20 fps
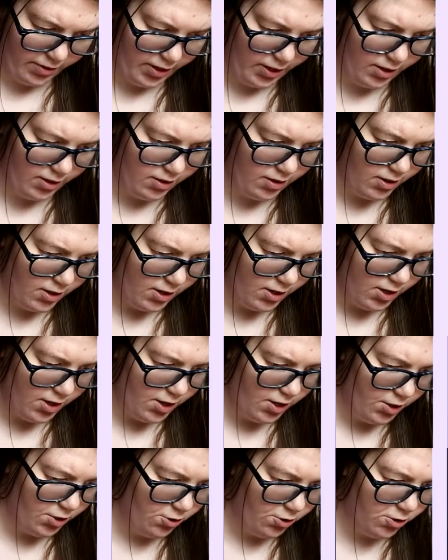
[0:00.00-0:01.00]
right?
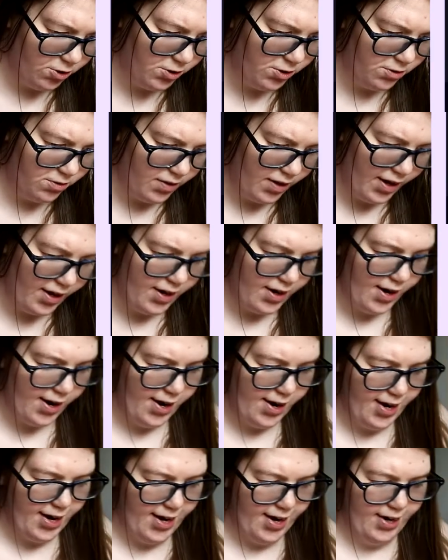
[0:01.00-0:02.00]
You could do that
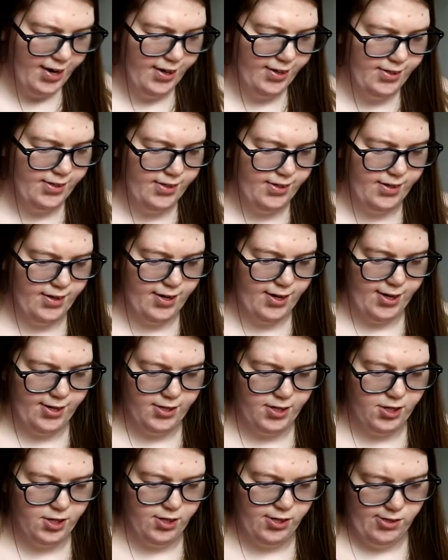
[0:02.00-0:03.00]
and
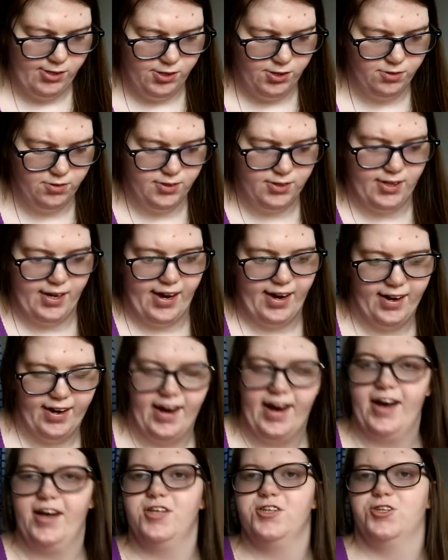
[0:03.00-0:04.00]
then use that
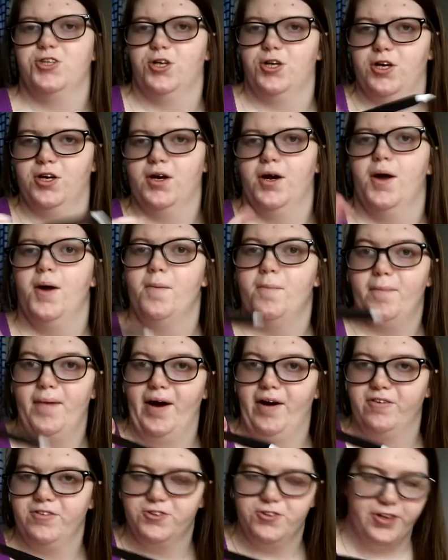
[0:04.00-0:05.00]
as your
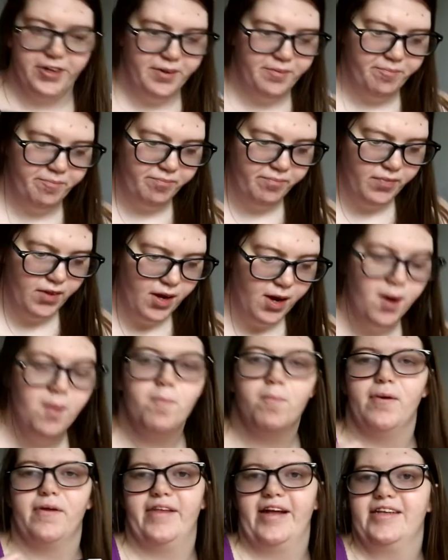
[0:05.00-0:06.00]
boundary,
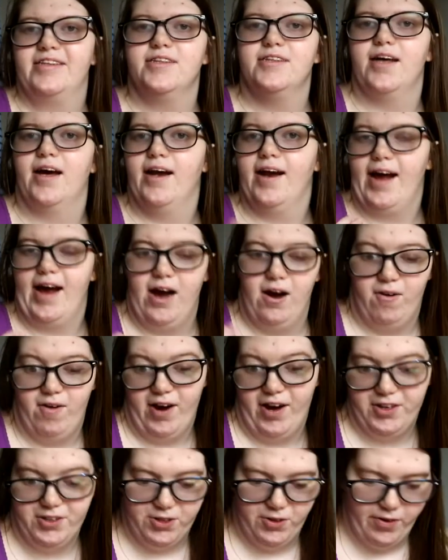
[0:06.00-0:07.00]
but that's not how
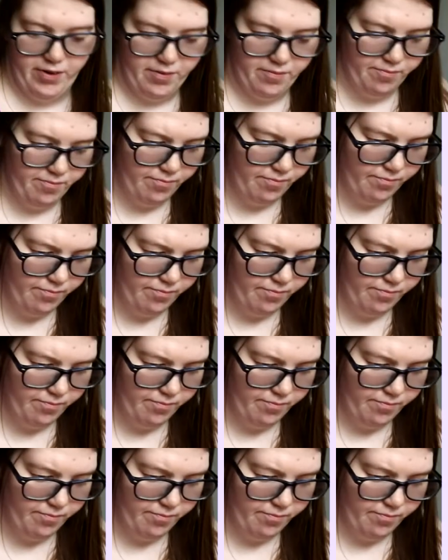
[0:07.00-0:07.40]
I do it.